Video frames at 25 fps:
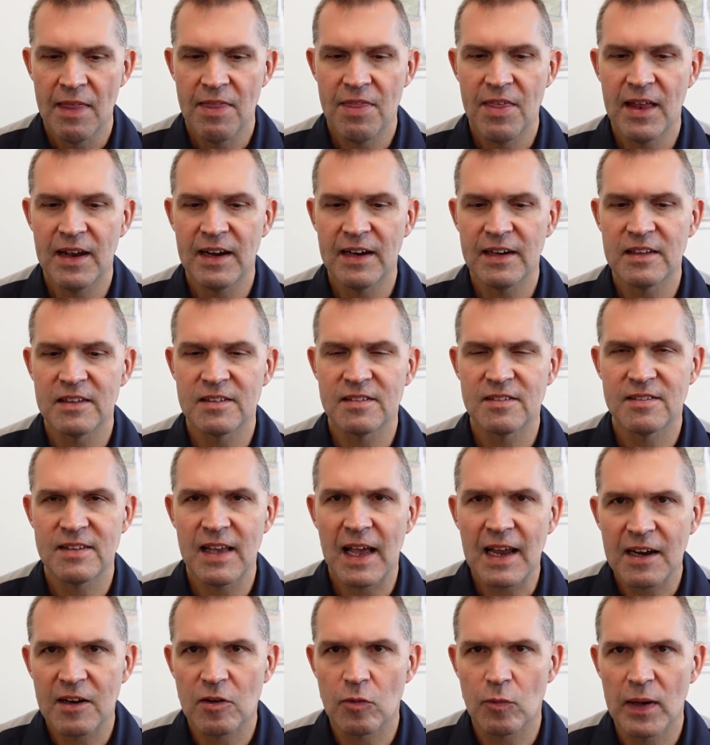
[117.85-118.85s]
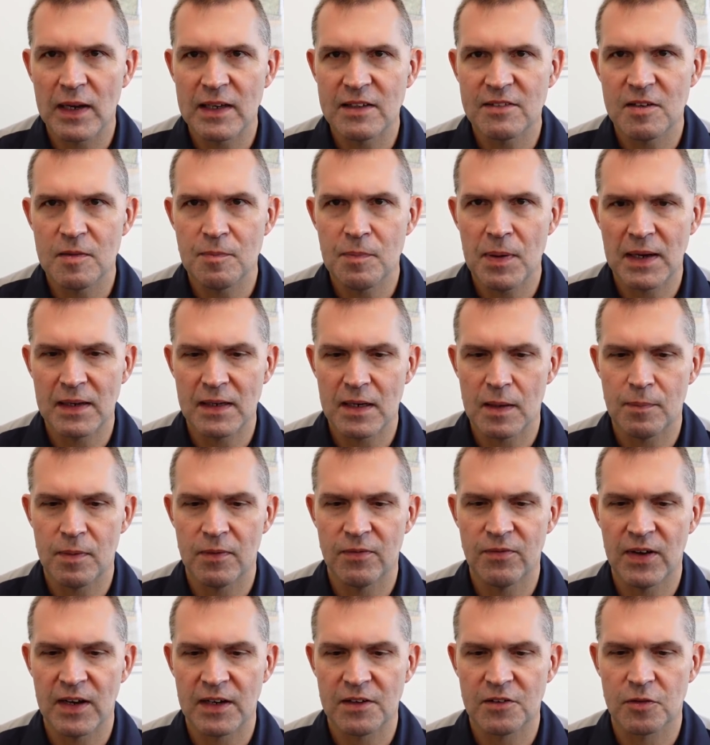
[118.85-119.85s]
Then in his second race, he picked up
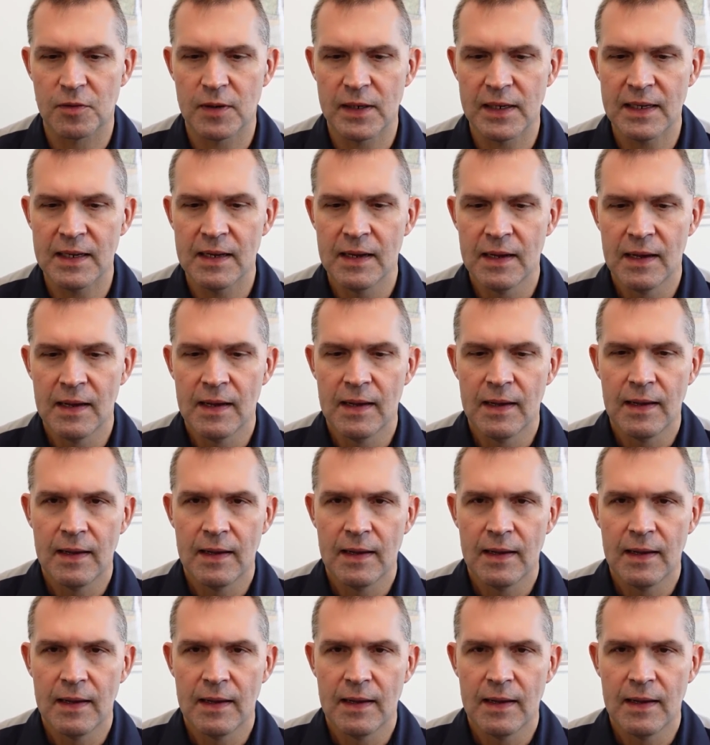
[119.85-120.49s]
a victory.